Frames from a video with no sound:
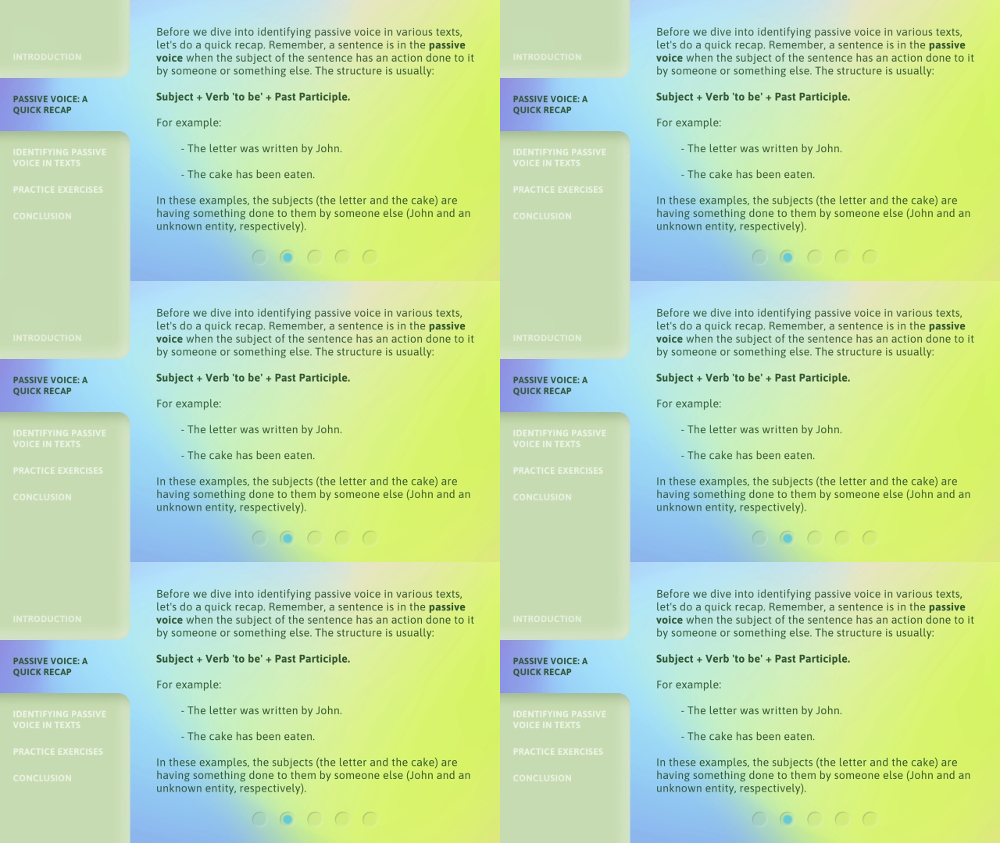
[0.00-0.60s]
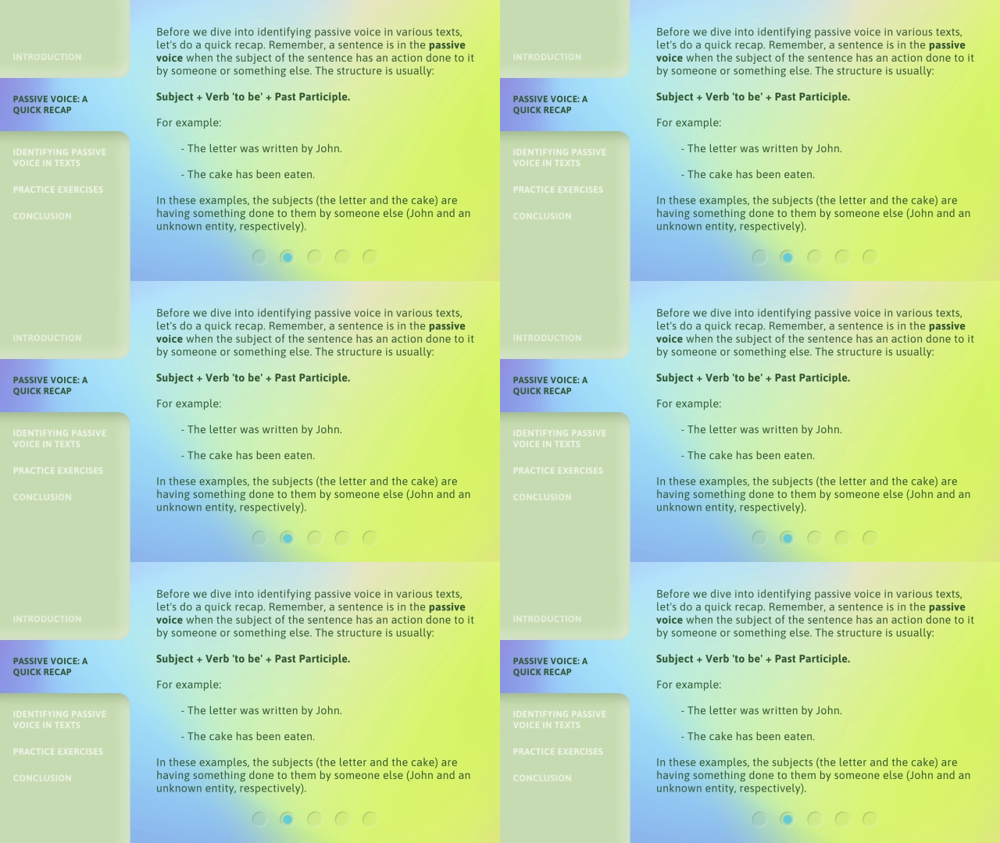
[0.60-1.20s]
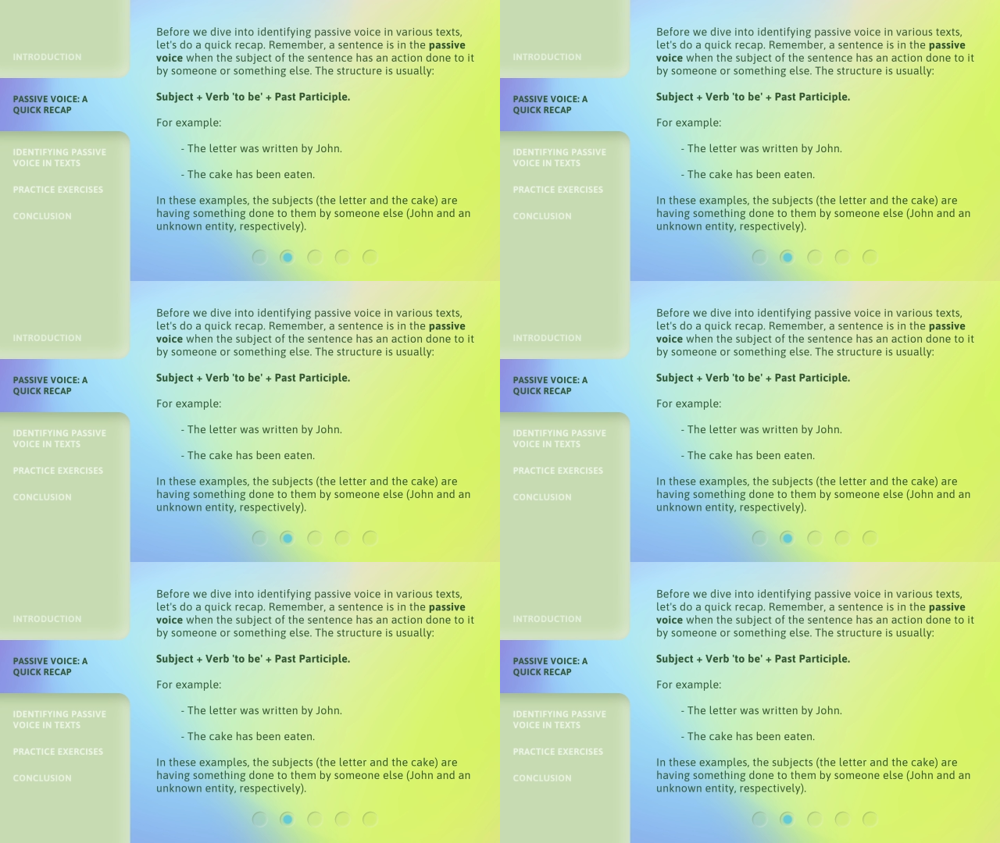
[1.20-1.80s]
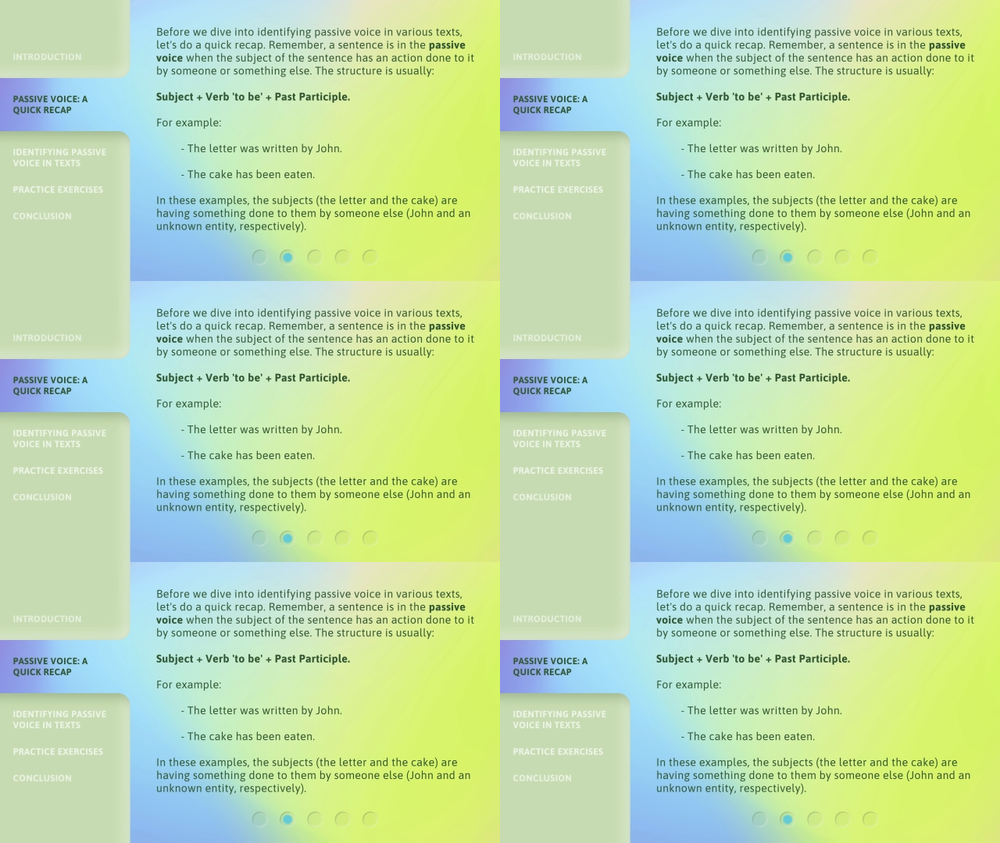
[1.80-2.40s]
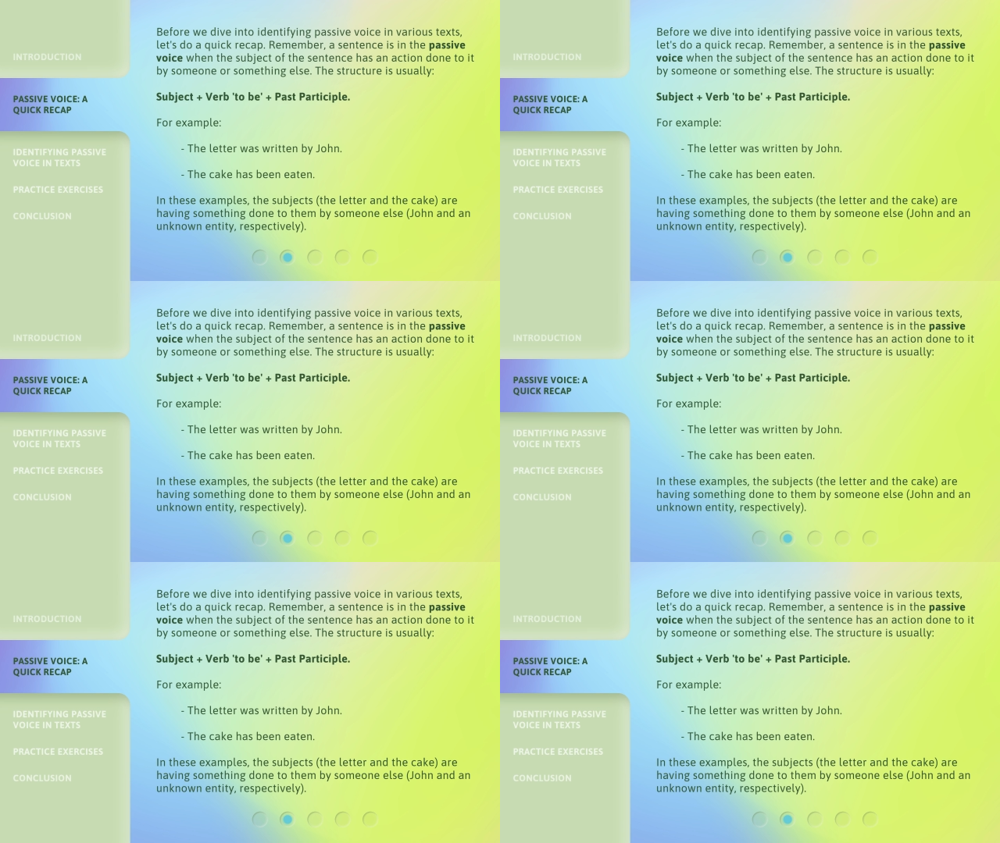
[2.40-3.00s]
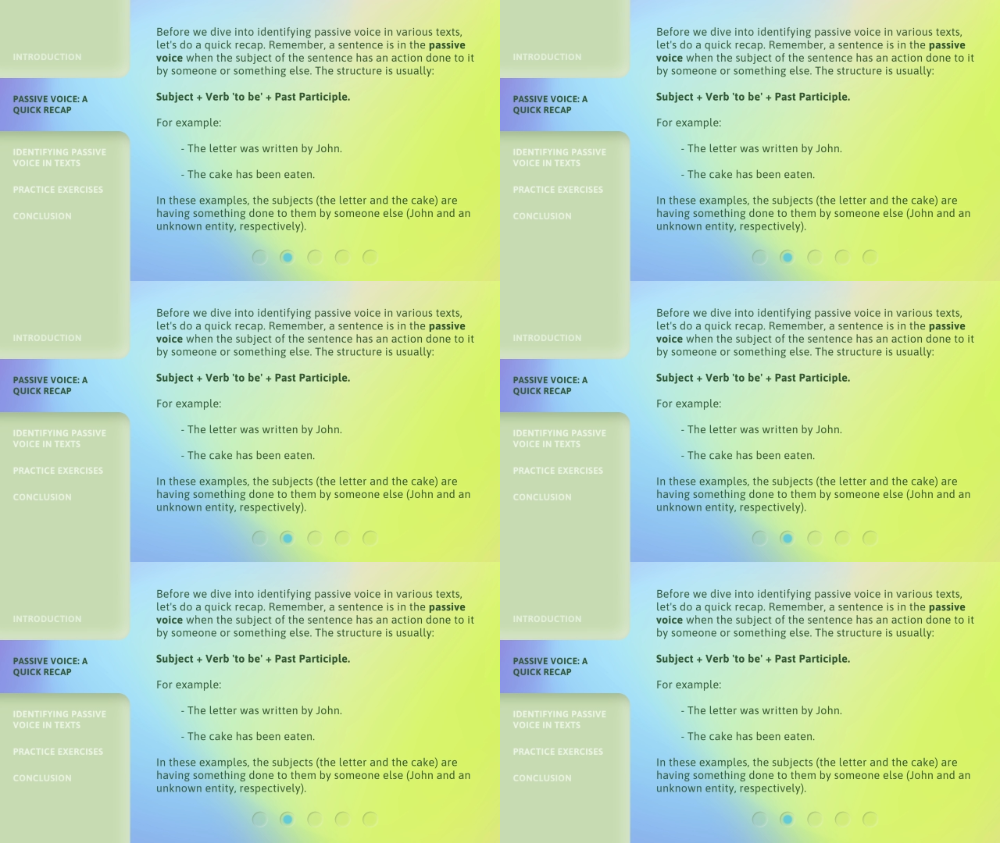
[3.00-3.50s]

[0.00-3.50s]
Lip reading: [unreadable: no face in view]